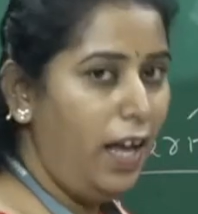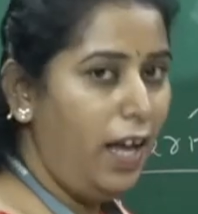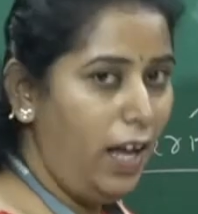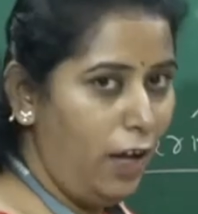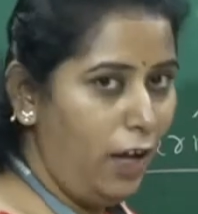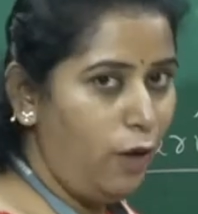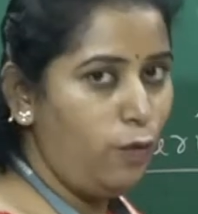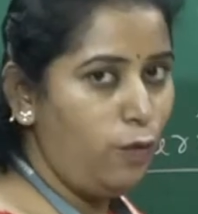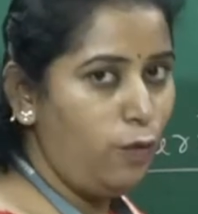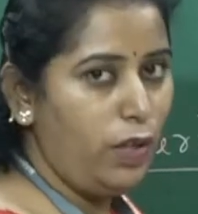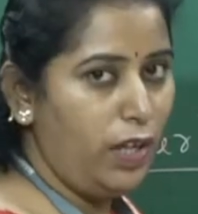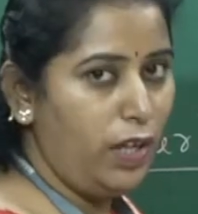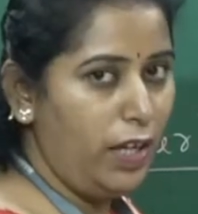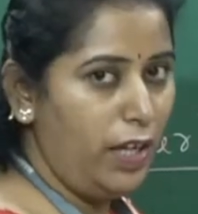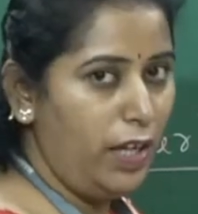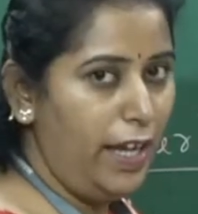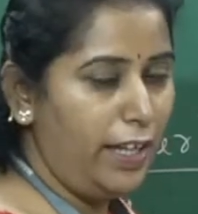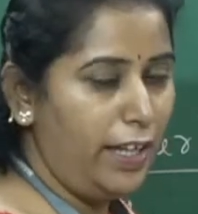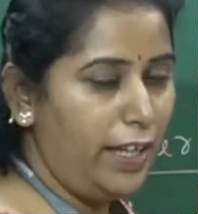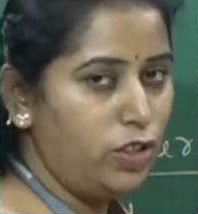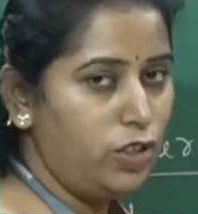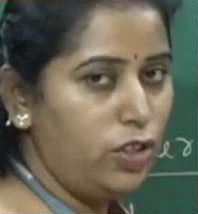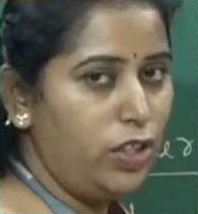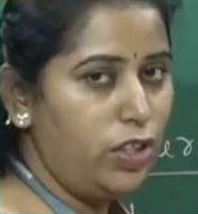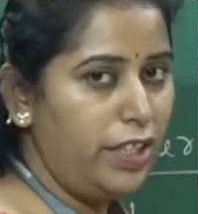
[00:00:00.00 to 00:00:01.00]
how
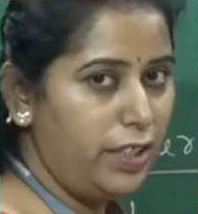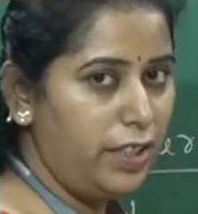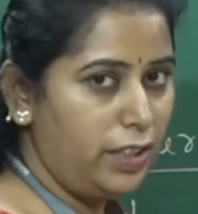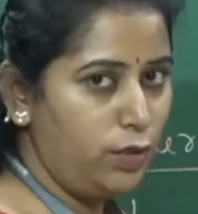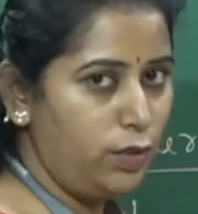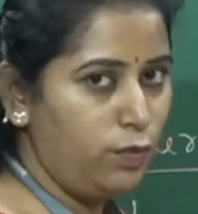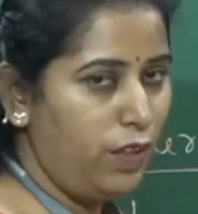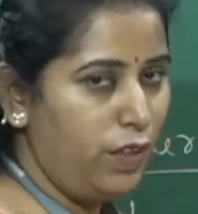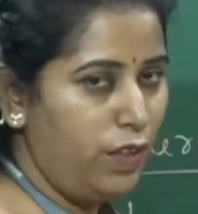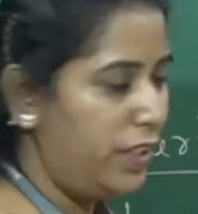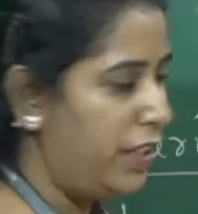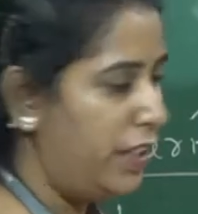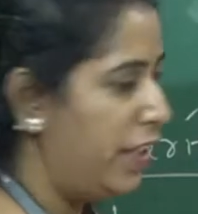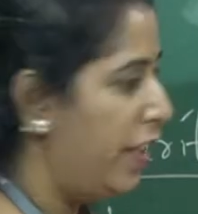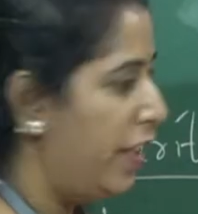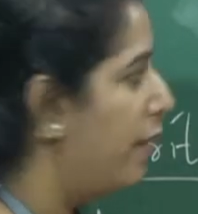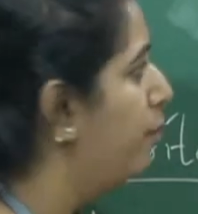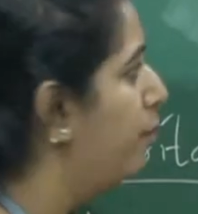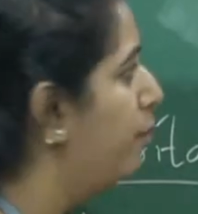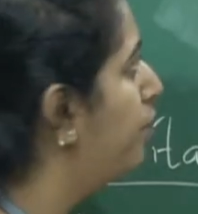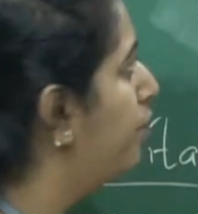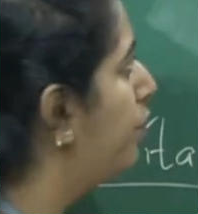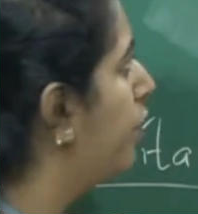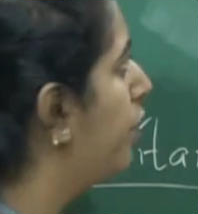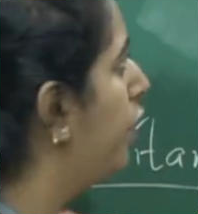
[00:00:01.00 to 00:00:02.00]
actually it is
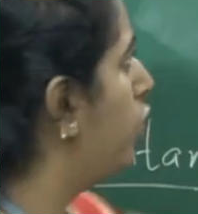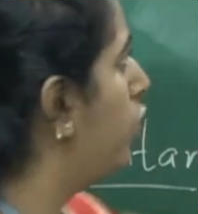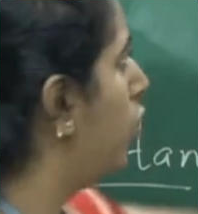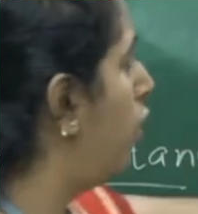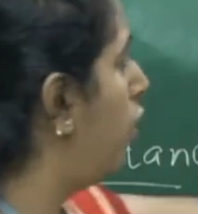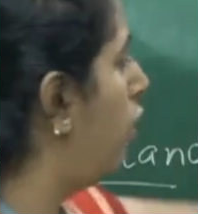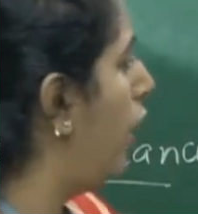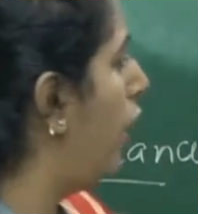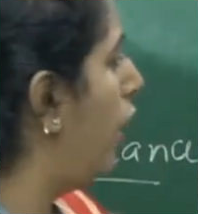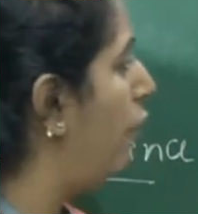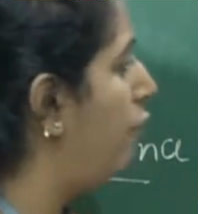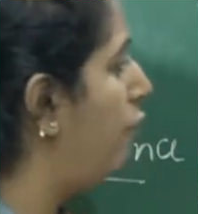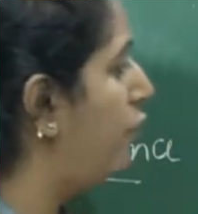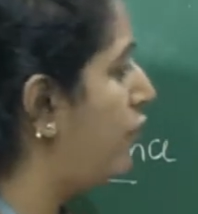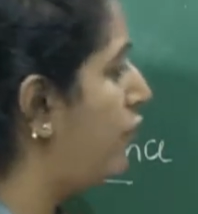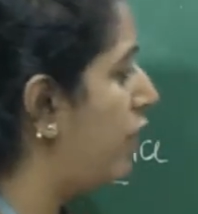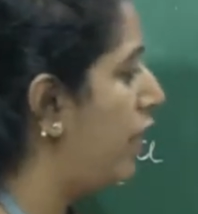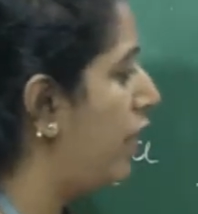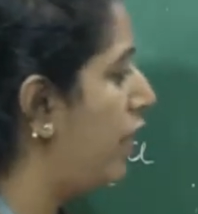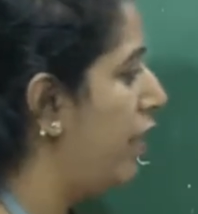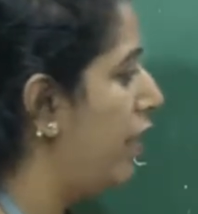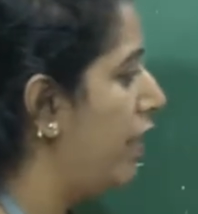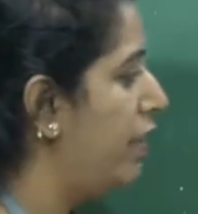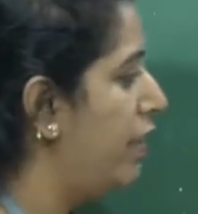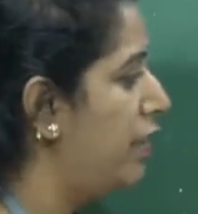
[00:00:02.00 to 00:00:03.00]
working. So after
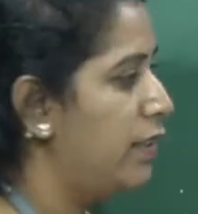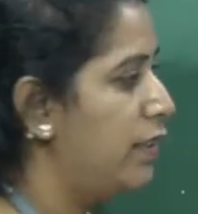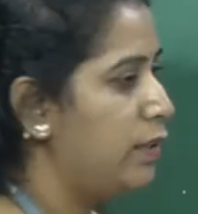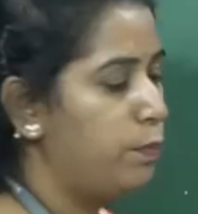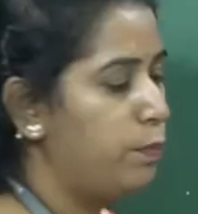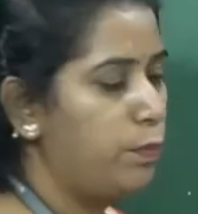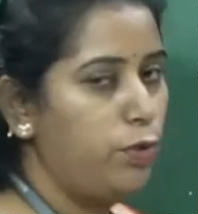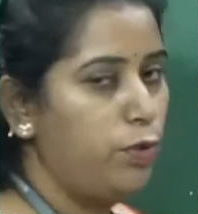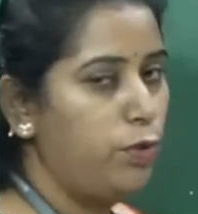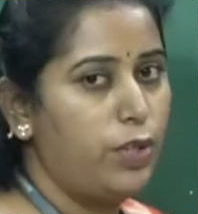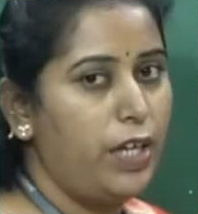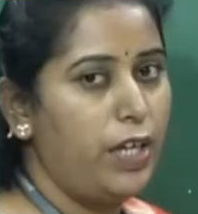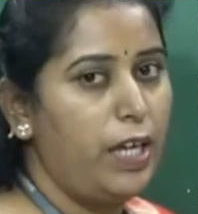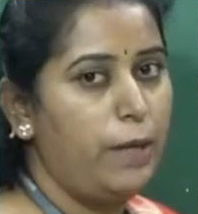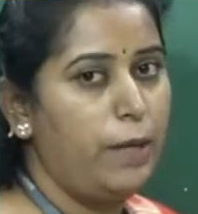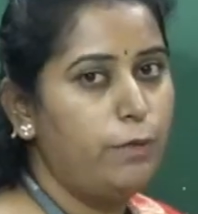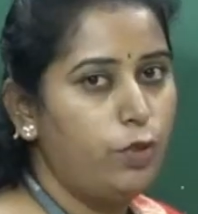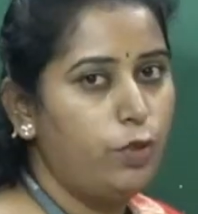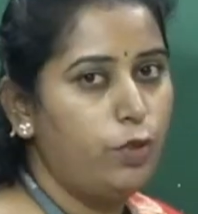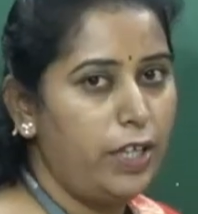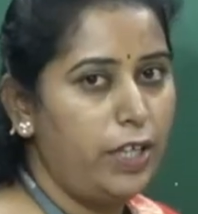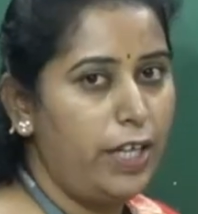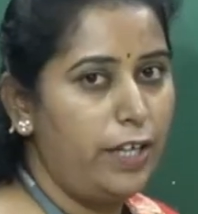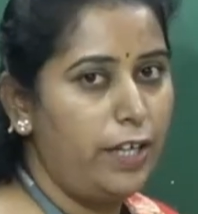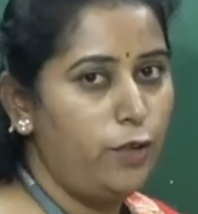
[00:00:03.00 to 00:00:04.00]
running this
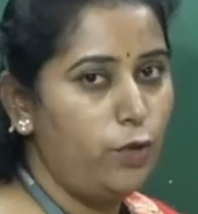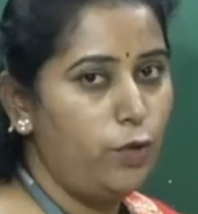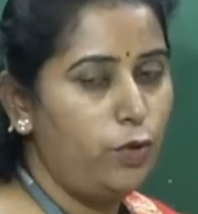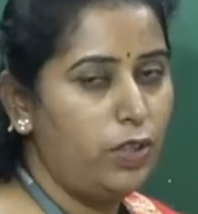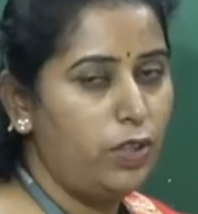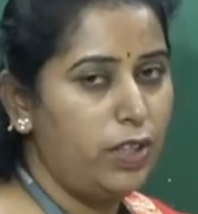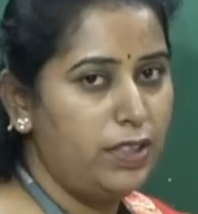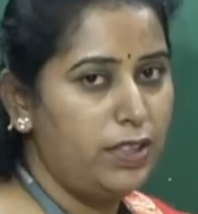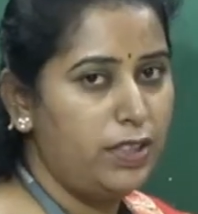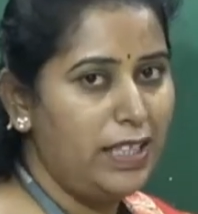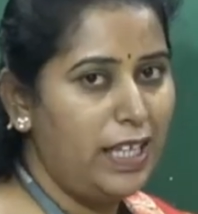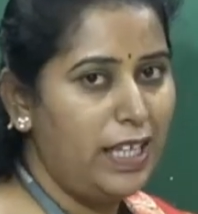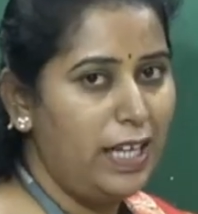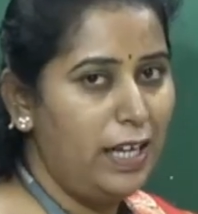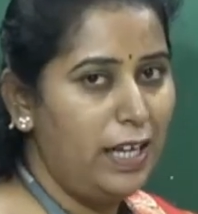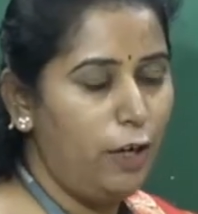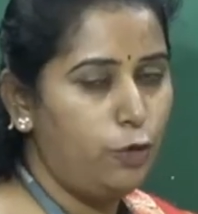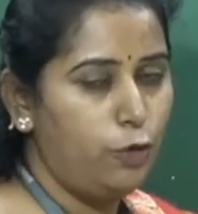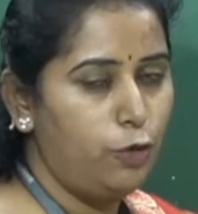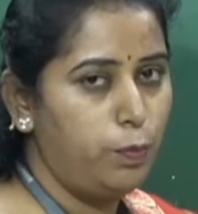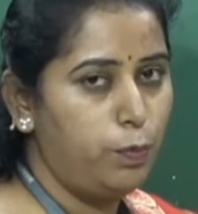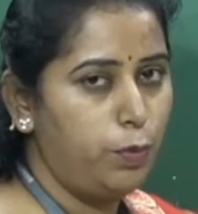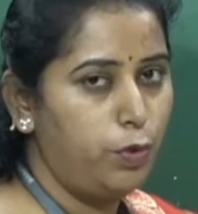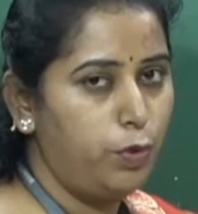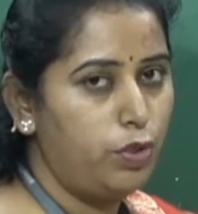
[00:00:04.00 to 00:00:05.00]
program you can notice the
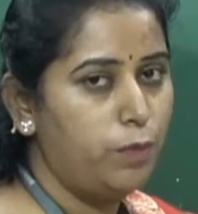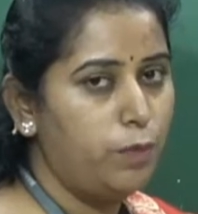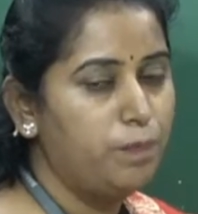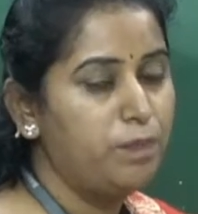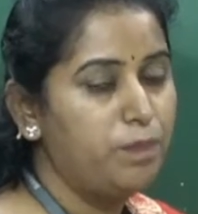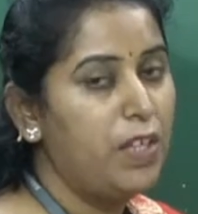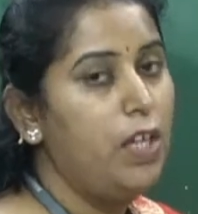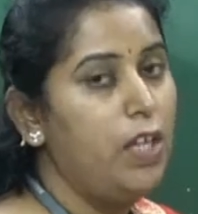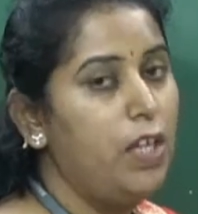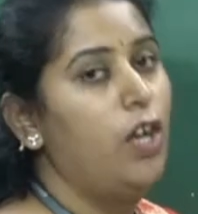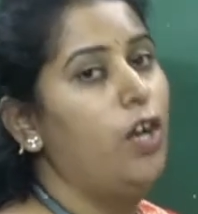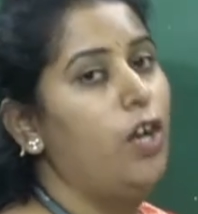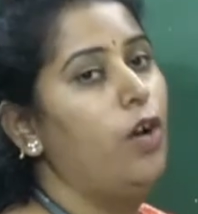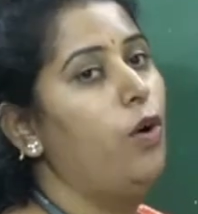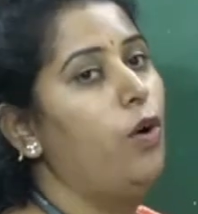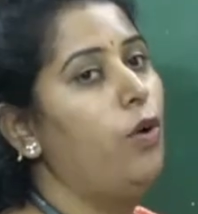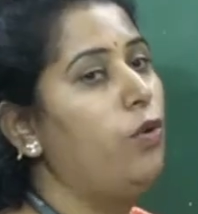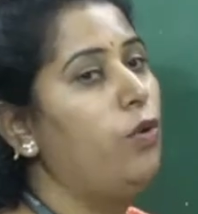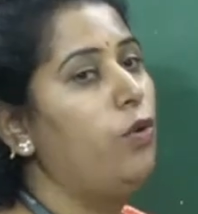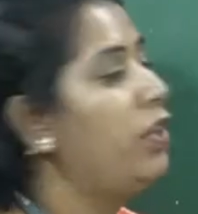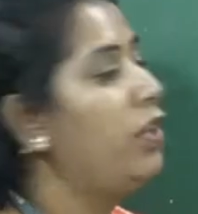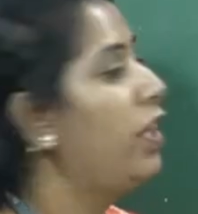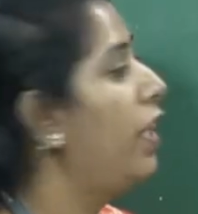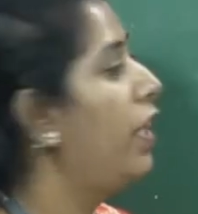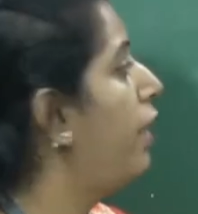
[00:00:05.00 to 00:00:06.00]
output.
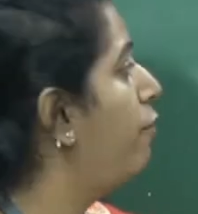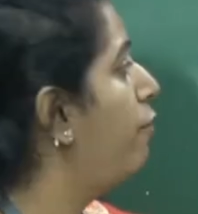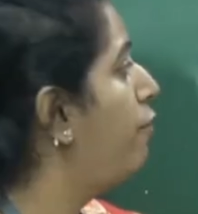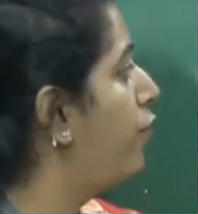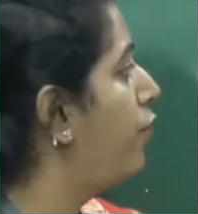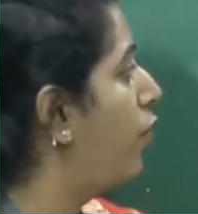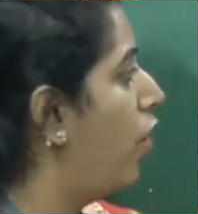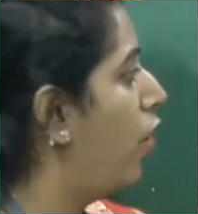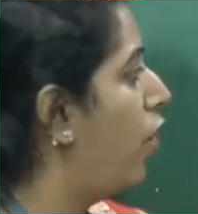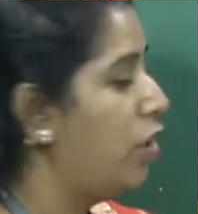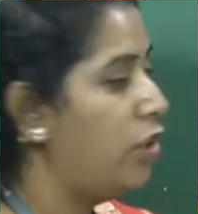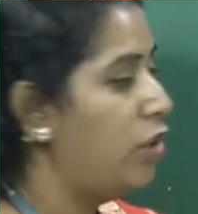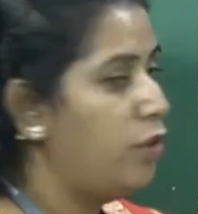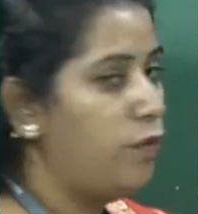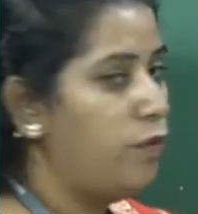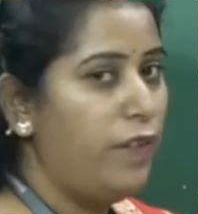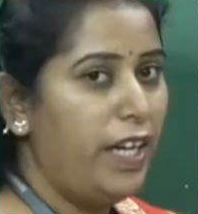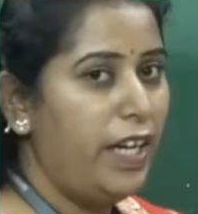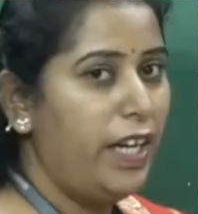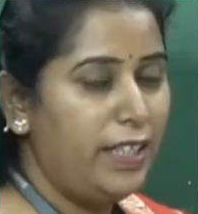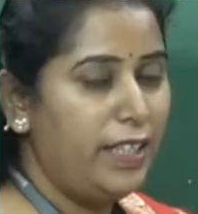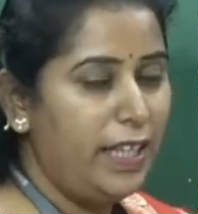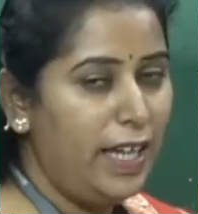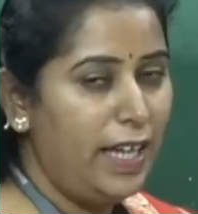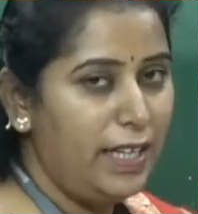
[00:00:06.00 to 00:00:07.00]
Only font
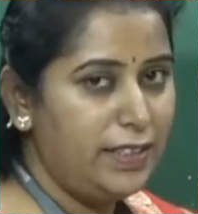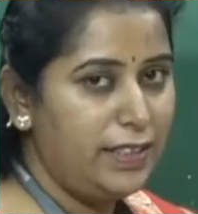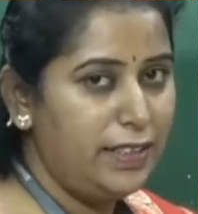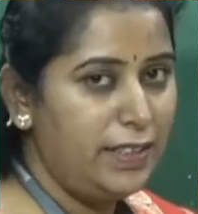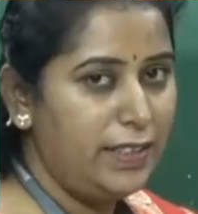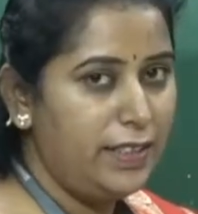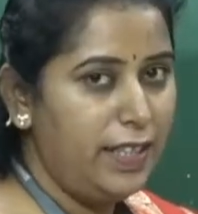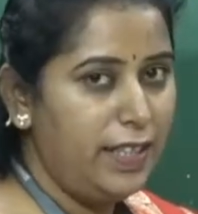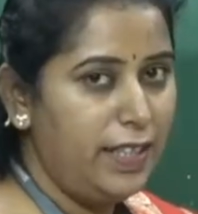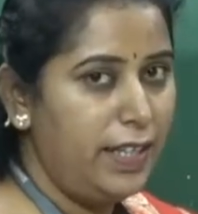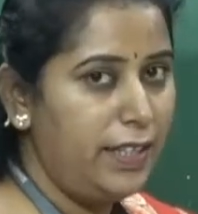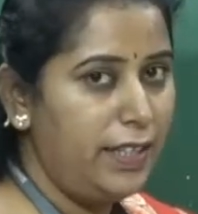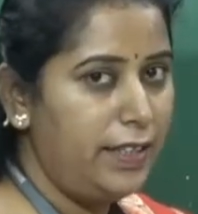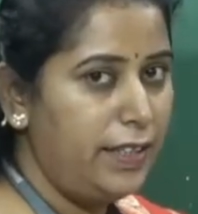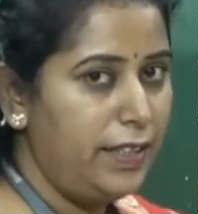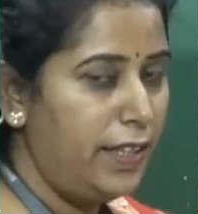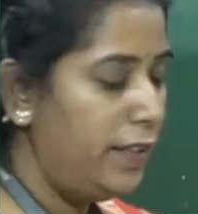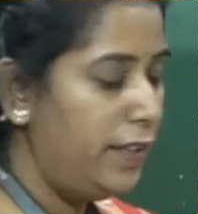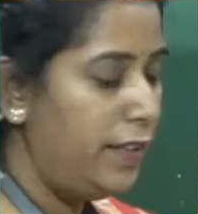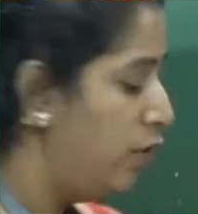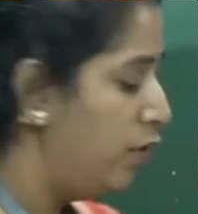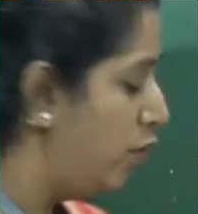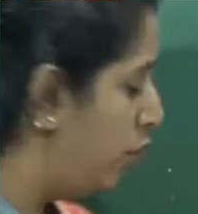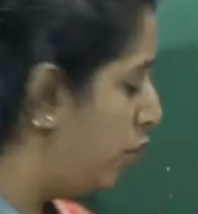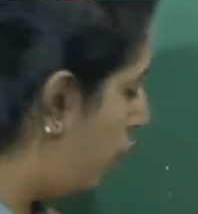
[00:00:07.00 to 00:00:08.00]
weight has inherited